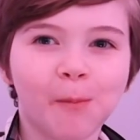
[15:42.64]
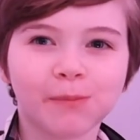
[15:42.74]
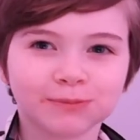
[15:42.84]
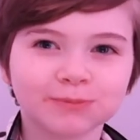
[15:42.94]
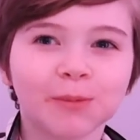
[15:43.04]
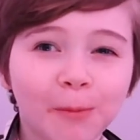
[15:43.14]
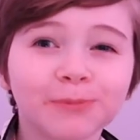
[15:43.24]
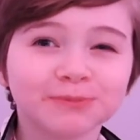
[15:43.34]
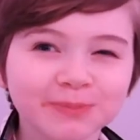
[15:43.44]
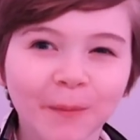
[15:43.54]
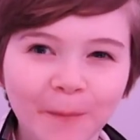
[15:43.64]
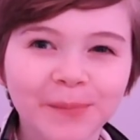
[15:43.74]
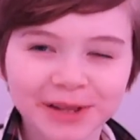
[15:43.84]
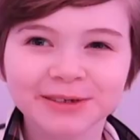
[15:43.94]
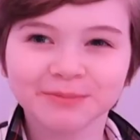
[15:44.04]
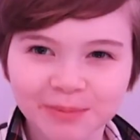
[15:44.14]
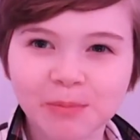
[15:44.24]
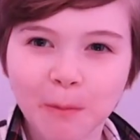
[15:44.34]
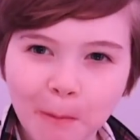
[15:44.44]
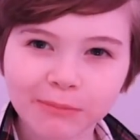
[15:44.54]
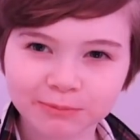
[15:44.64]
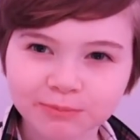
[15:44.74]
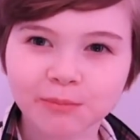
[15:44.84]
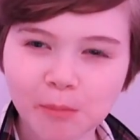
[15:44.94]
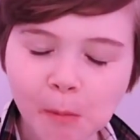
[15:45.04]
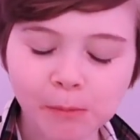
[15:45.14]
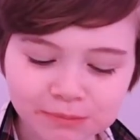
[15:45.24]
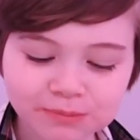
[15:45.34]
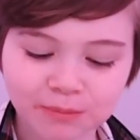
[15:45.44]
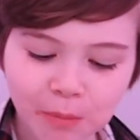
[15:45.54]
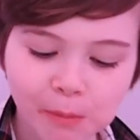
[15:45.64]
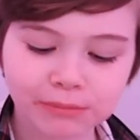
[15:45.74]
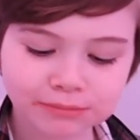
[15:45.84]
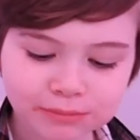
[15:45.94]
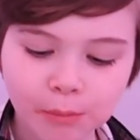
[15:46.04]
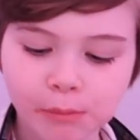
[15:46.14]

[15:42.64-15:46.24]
Really? It's got a good taste on it. Mm-hmm.